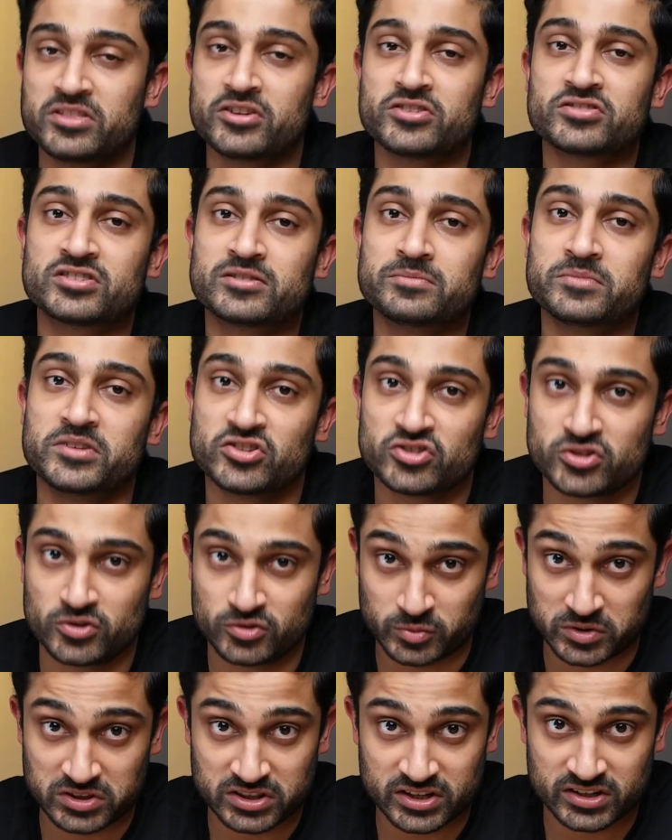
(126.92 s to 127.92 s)
But there's some
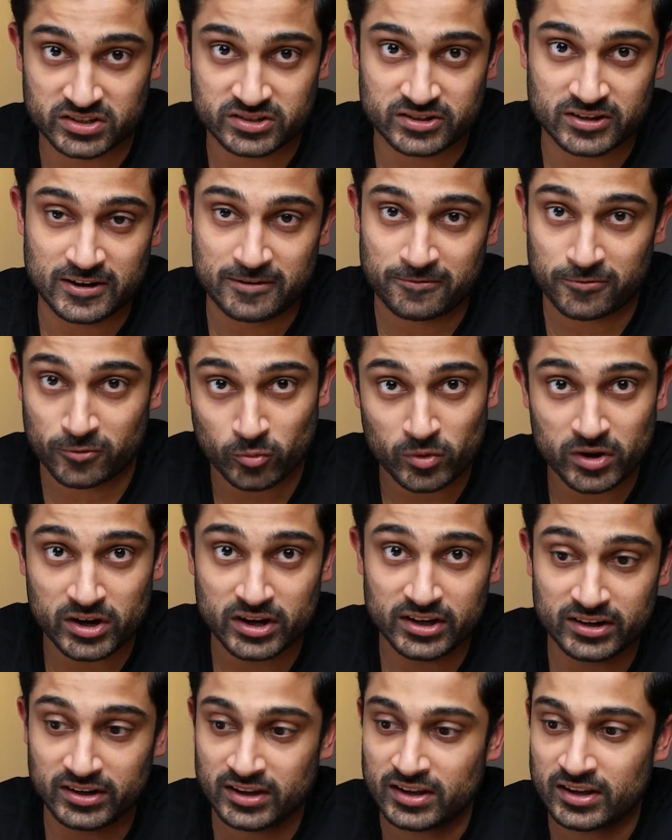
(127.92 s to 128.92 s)
issues with this. For
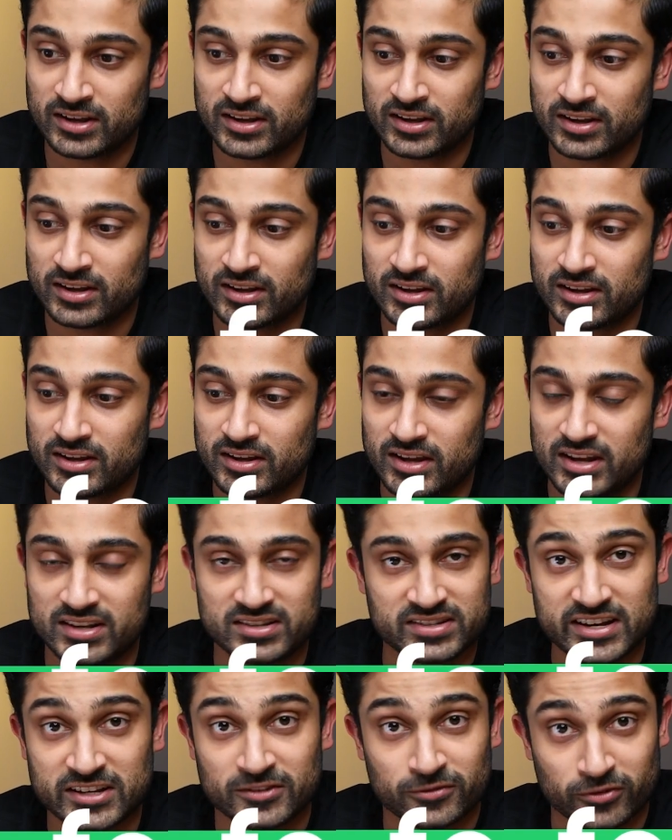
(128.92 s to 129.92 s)
one,
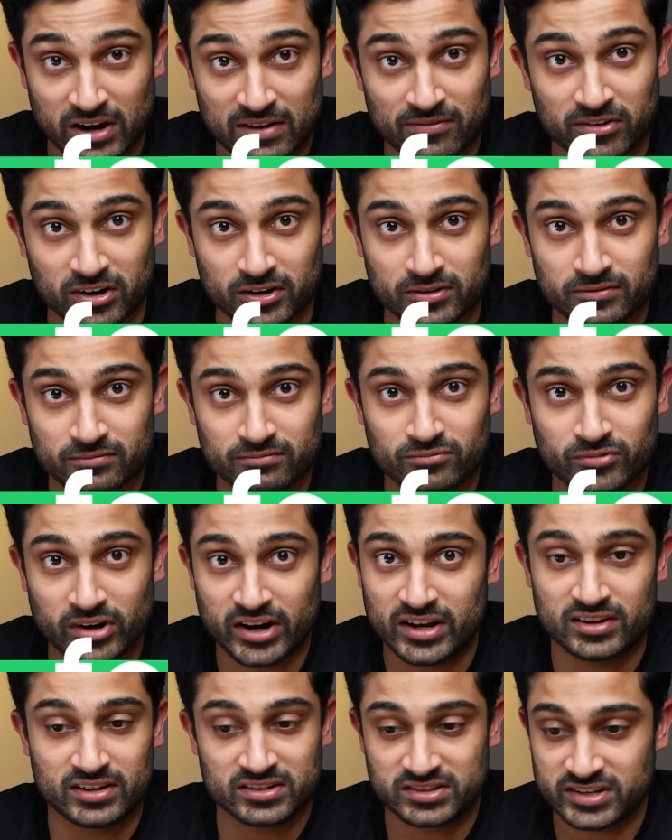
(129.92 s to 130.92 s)
it takes forever,
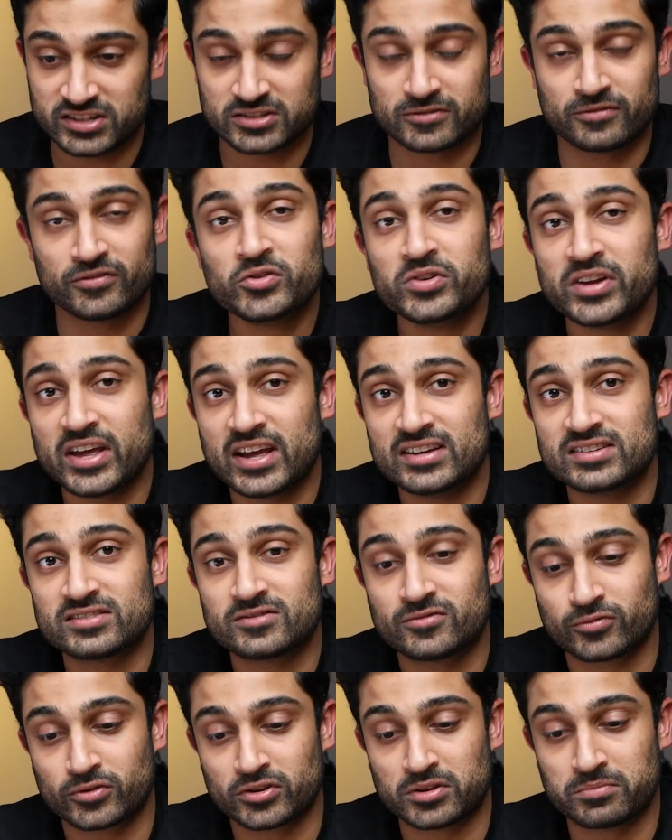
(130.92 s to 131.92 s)
right? It takes a few
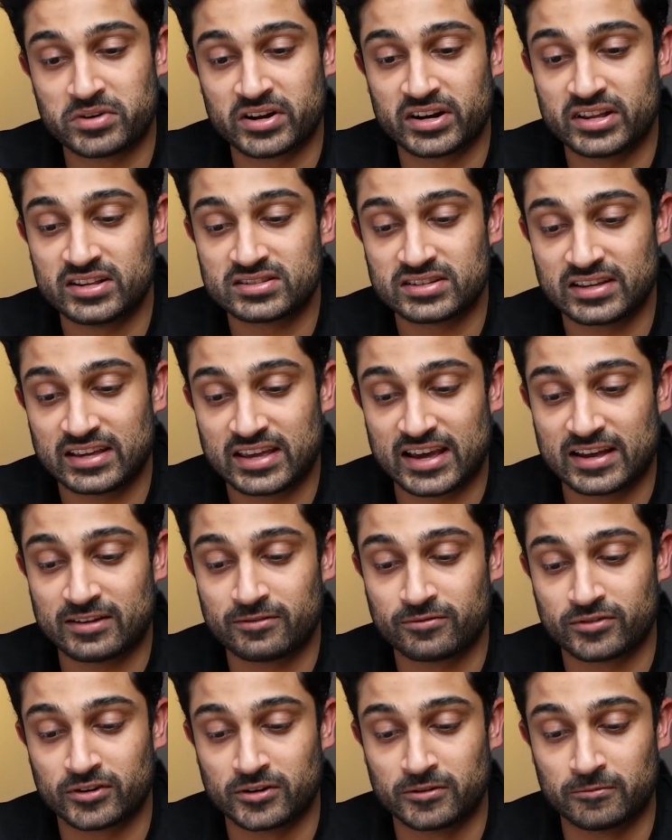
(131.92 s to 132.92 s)
days for the money to
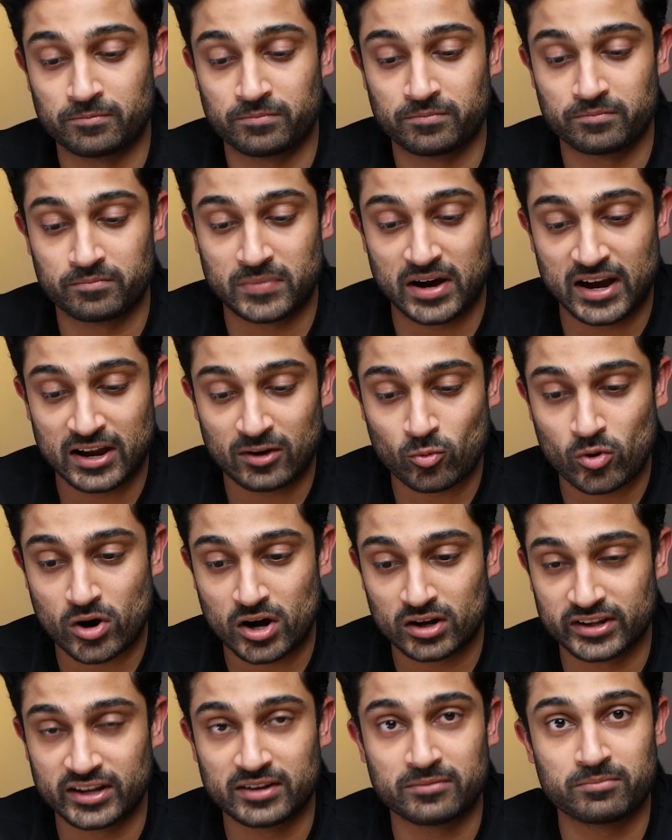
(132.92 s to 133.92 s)
get from my
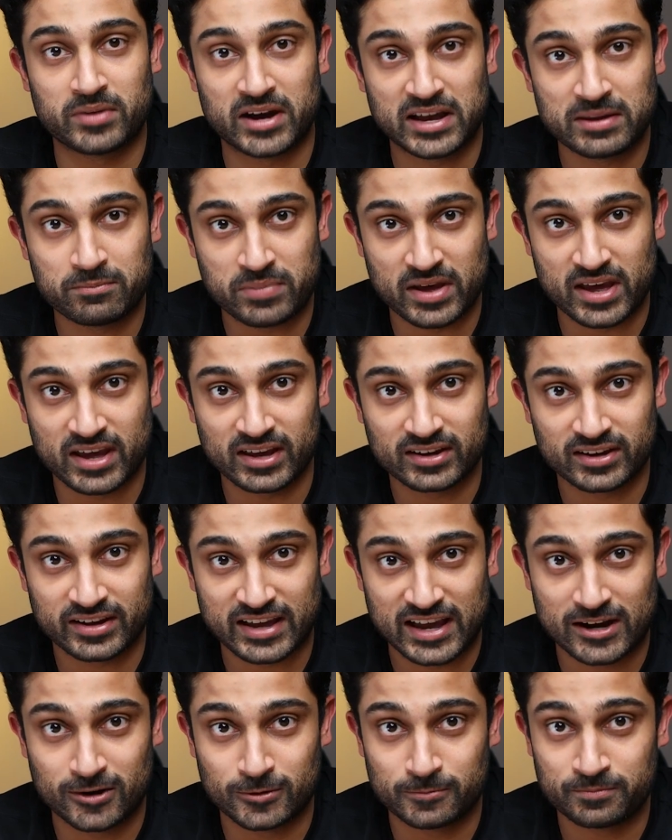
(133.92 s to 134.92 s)
wallet, my bank
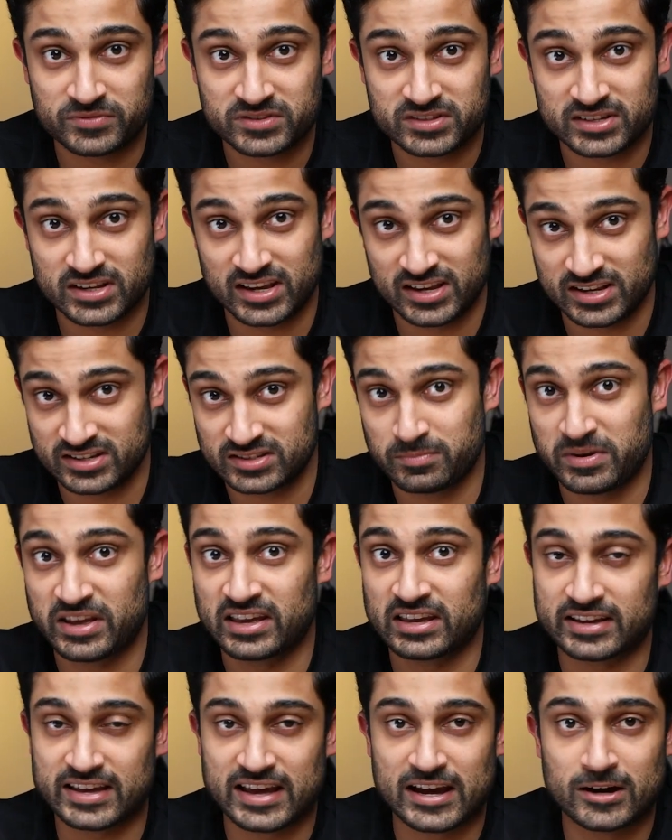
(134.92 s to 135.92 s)
account to his
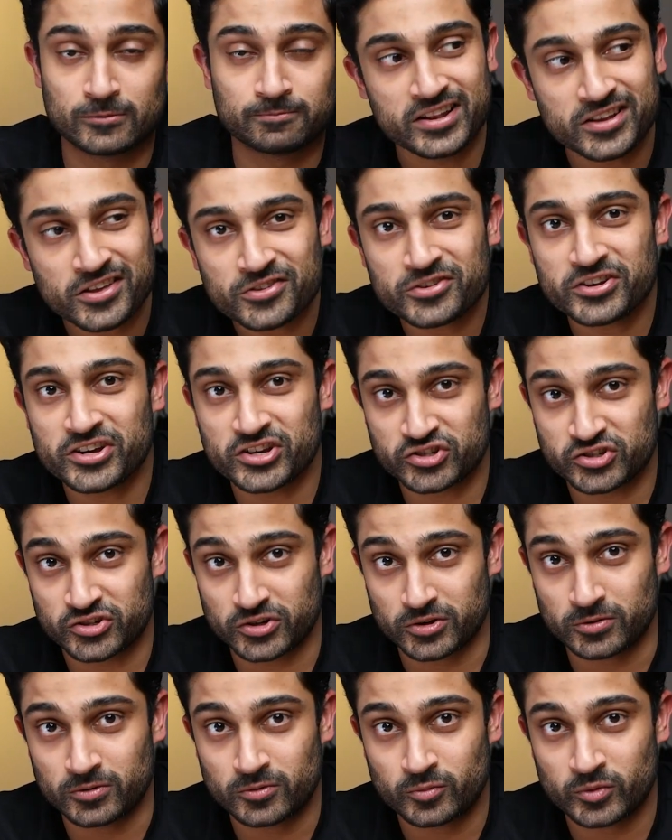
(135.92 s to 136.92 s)
bank account. Another
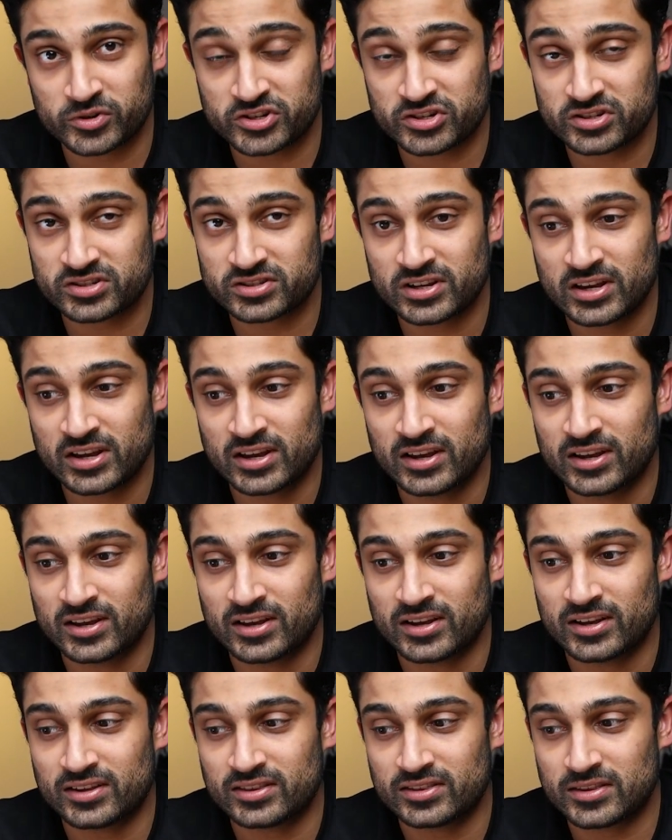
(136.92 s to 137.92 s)
issue, which is
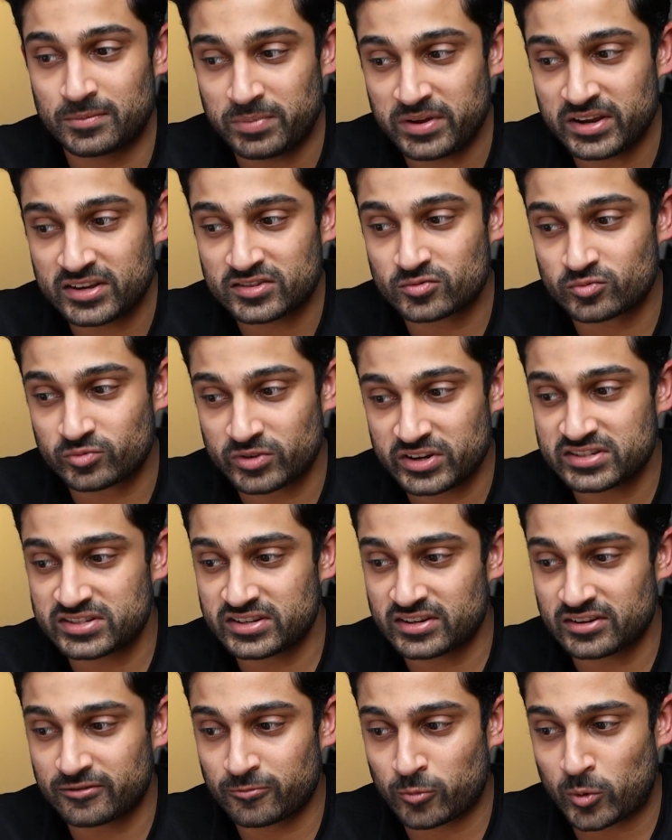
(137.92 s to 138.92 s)
the biggest
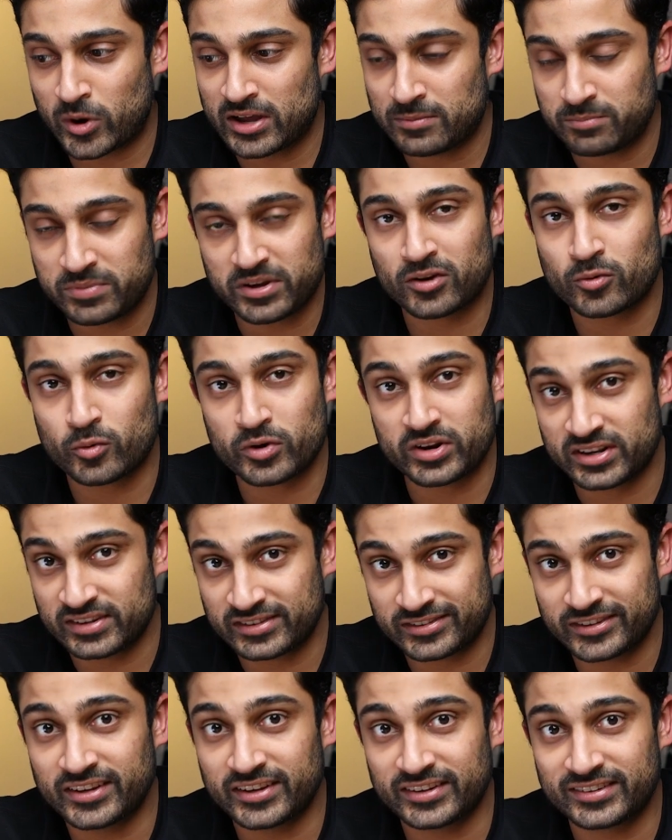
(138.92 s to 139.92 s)
reason why Bitcoin
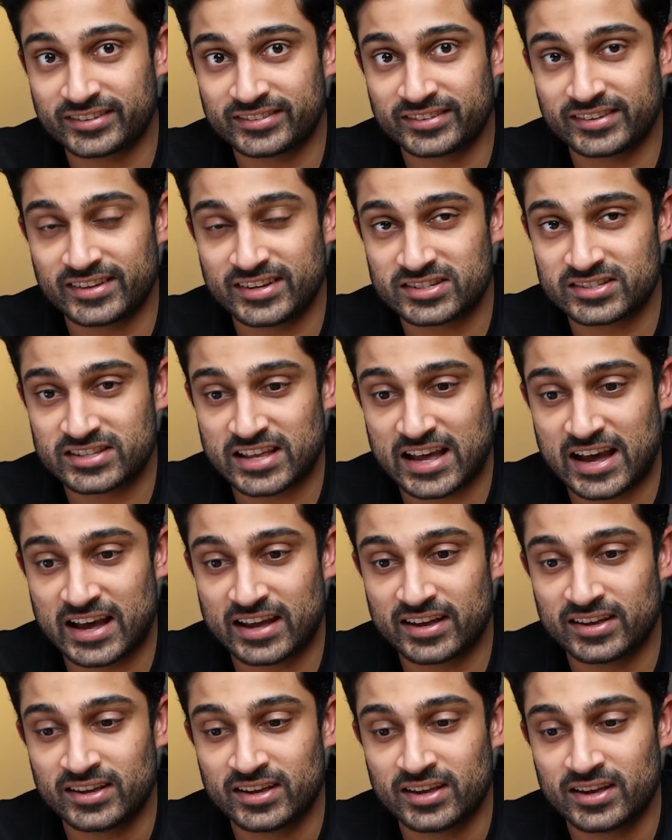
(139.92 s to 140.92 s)
exists, is
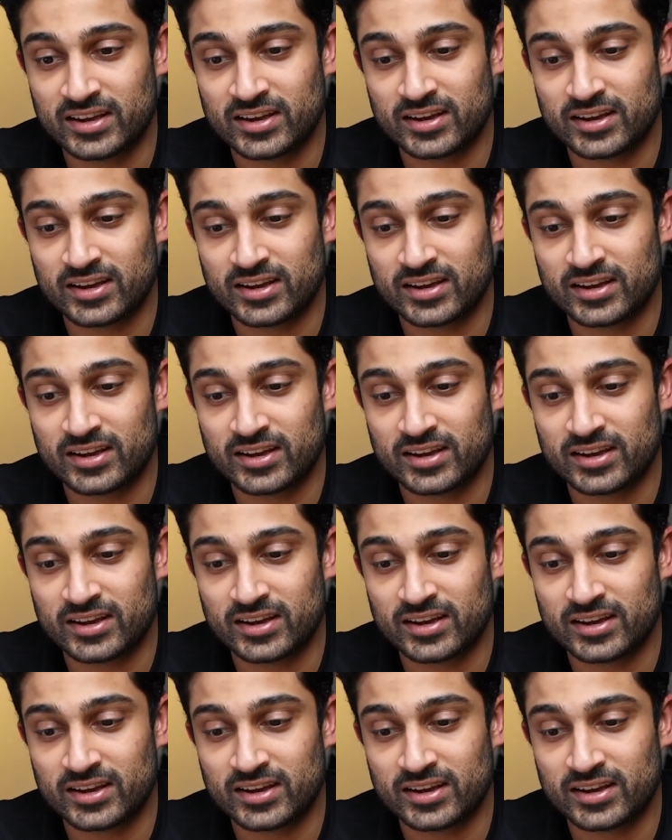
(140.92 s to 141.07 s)
that